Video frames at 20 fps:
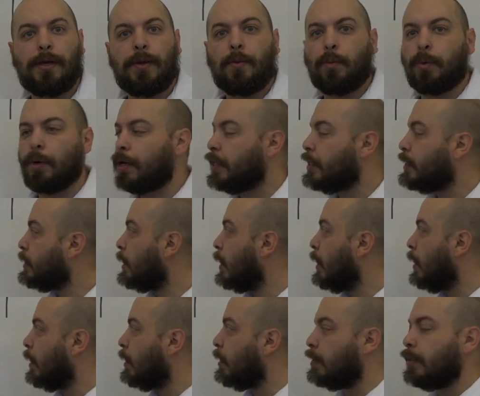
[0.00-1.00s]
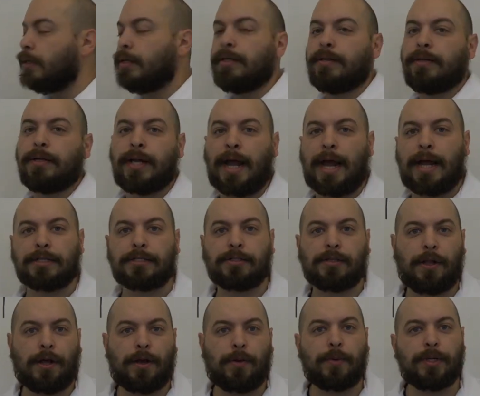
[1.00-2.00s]
whereas in gas
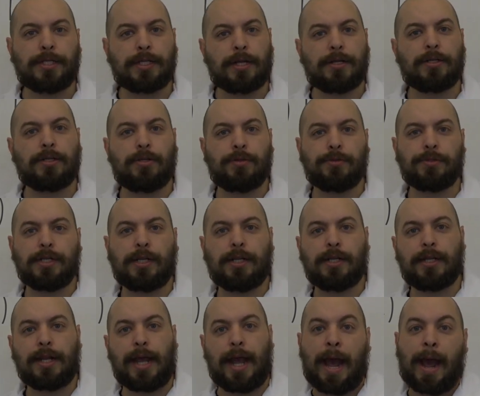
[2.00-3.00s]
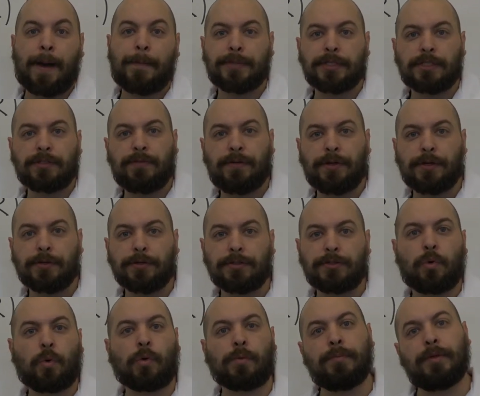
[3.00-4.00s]
law we tend to use it in atmospheres
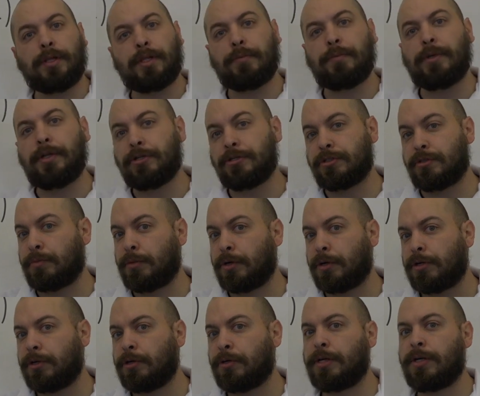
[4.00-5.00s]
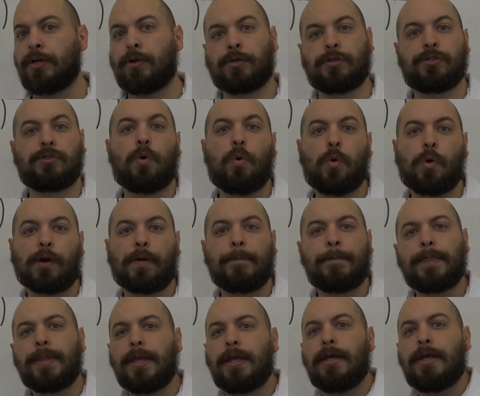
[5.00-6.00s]
or millimeters of mercury or torr.
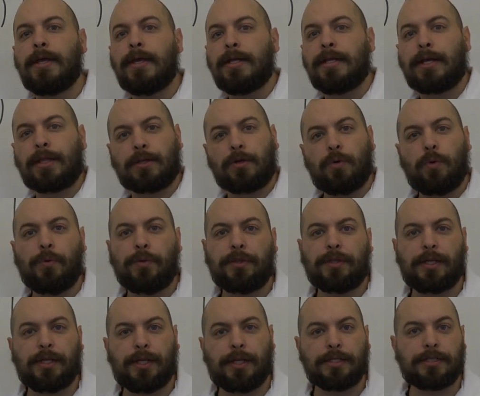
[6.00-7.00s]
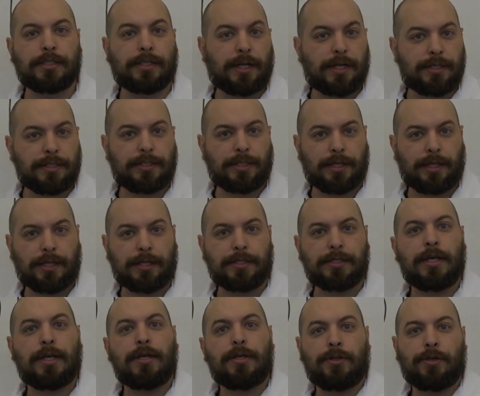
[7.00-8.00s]
Now the cool thing is, the nice thing is,
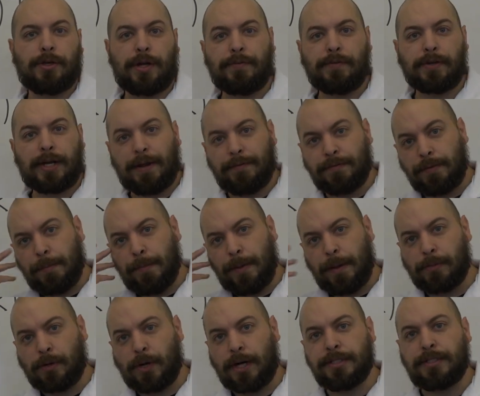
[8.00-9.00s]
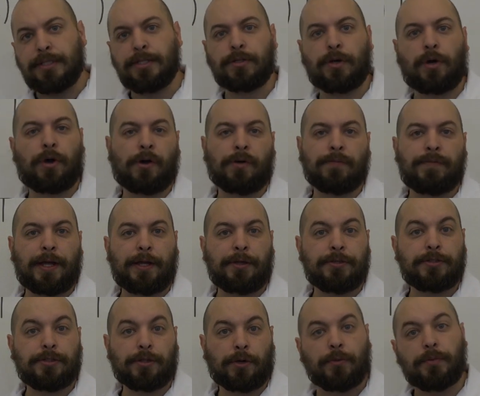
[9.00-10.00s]
you're never going to have to memorize these R
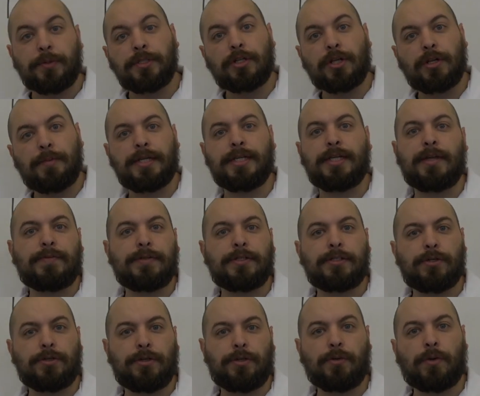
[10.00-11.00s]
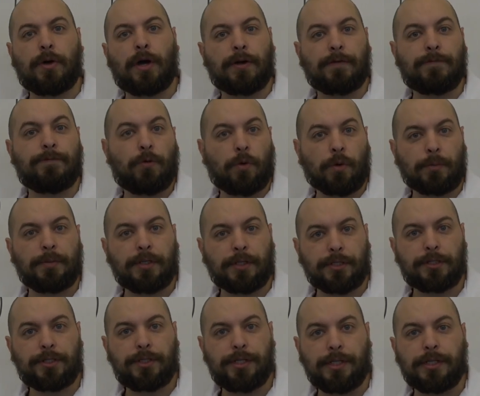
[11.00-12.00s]
values. They're always going to be given to you on a formula
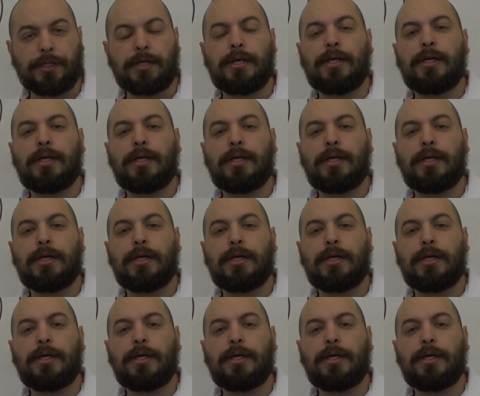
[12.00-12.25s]
sheet.